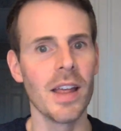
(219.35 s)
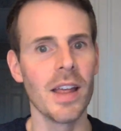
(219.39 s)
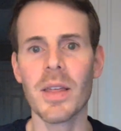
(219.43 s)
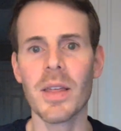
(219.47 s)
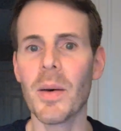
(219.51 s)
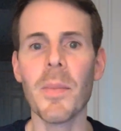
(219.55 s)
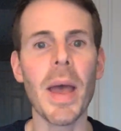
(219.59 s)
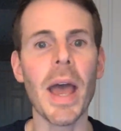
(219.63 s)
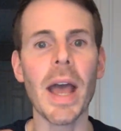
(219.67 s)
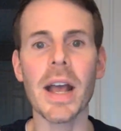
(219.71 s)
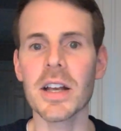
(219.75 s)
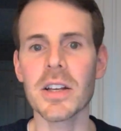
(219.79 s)

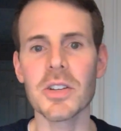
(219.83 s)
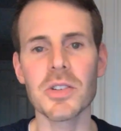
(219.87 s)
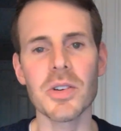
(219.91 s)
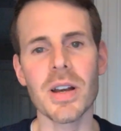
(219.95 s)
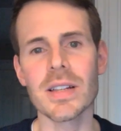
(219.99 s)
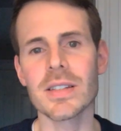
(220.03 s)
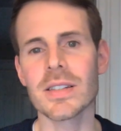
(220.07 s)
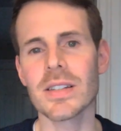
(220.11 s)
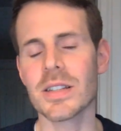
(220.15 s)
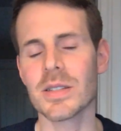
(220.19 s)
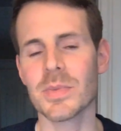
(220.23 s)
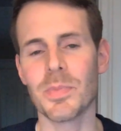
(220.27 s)
The MAC
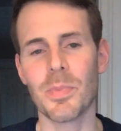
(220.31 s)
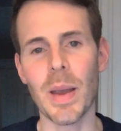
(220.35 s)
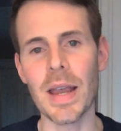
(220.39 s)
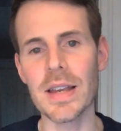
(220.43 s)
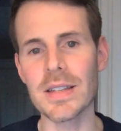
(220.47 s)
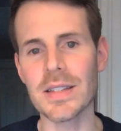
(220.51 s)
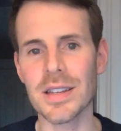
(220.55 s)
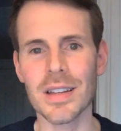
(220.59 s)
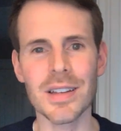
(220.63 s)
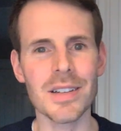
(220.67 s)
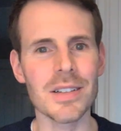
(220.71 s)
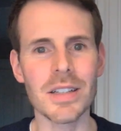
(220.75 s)
address is
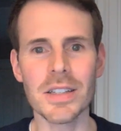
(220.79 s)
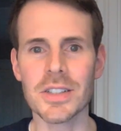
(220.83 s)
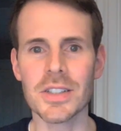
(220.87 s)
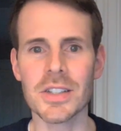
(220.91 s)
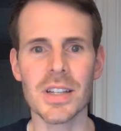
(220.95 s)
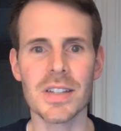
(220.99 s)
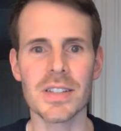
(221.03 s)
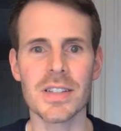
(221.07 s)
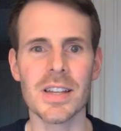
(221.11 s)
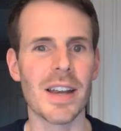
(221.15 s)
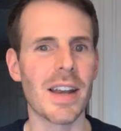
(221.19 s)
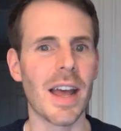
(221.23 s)
basically
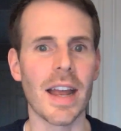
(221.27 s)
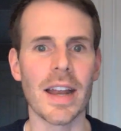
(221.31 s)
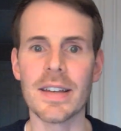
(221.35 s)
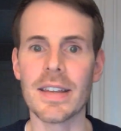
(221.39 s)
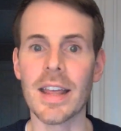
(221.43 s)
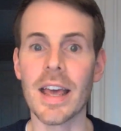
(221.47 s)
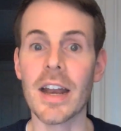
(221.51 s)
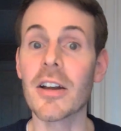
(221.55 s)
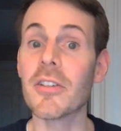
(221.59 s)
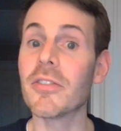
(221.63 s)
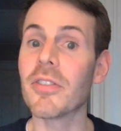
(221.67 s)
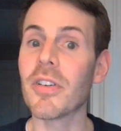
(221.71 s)
just an
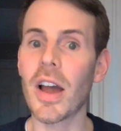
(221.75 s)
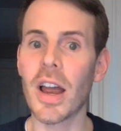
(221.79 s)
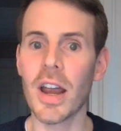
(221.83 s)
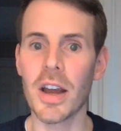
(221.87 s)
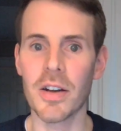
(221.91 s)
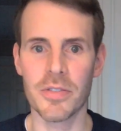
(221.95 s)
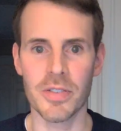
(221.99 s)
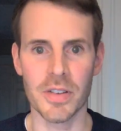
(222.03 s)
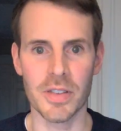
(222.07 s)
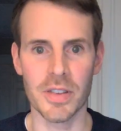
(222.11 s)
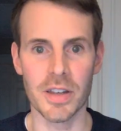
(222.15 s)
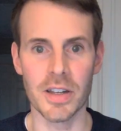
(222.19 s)

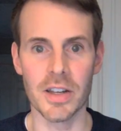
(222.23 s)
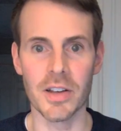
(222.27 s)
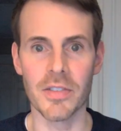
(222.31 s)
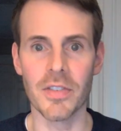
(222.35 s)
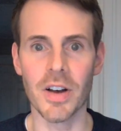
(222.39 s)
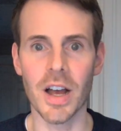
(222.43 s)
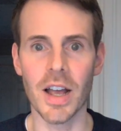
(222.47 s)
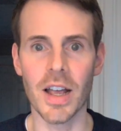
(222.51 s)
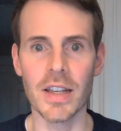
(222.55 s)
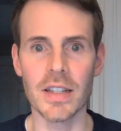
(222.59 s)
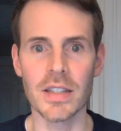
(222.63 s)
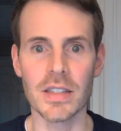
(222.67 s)
identifier for the
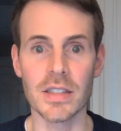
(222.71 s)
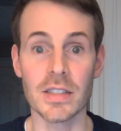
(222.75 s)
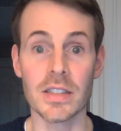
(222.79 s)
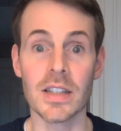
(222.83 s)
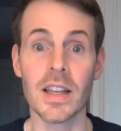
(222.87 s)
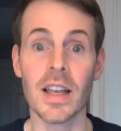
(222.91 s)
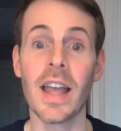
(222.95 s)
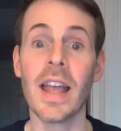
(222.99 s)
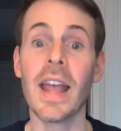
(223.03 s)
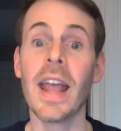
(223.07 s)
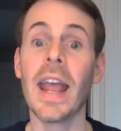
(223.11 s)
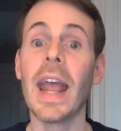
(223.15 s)
device.